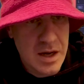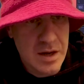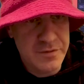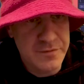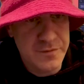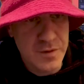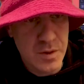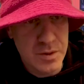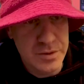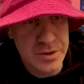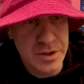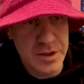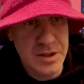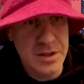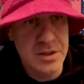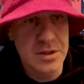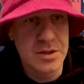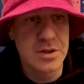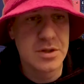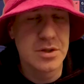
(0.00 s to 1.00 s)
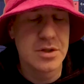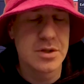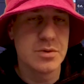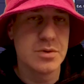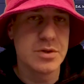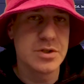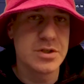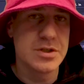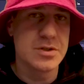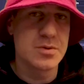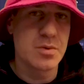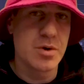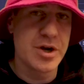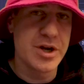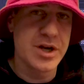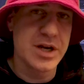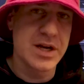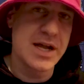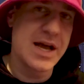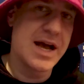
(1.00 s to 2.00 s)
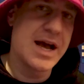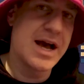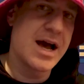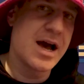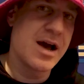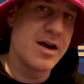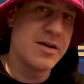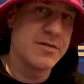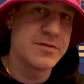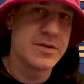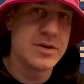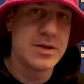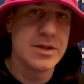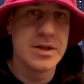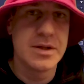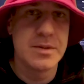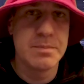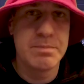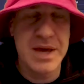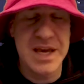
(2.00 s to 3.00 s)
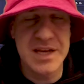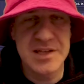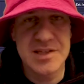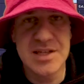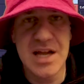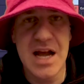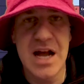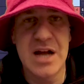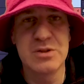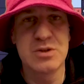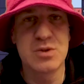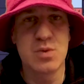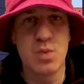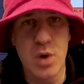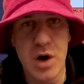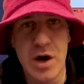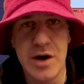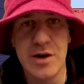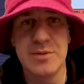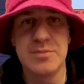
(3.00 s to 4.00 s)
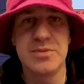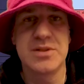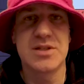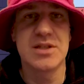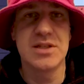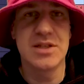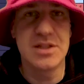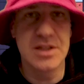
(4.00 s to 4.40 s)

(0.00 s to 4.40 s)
folder, which is where you're gonna have bass sounds, wubs,